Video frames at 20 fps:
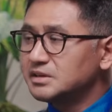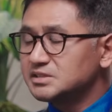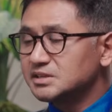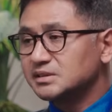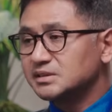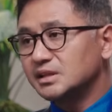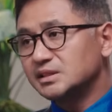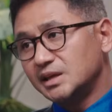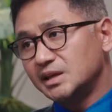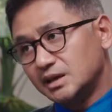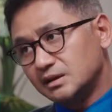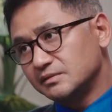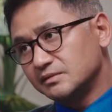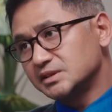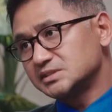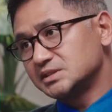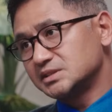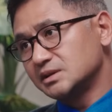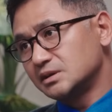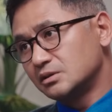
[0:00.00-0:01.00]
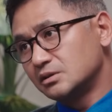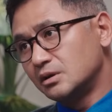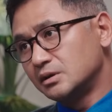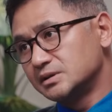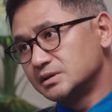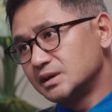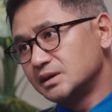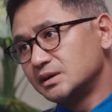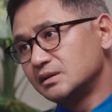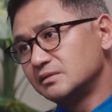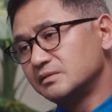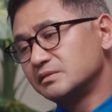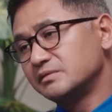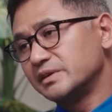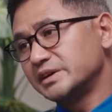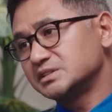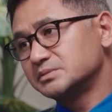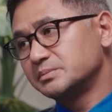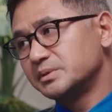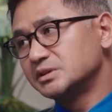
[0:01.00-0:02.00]
the reason that they invested in alternative
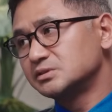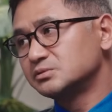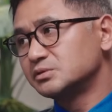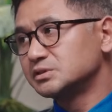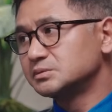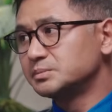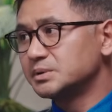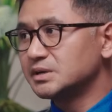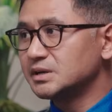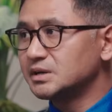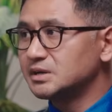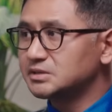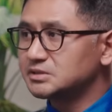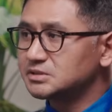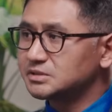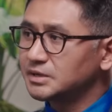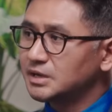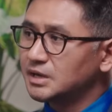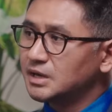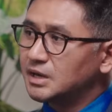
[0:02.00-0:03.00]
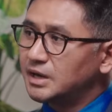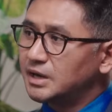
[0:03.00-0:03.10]
investments was because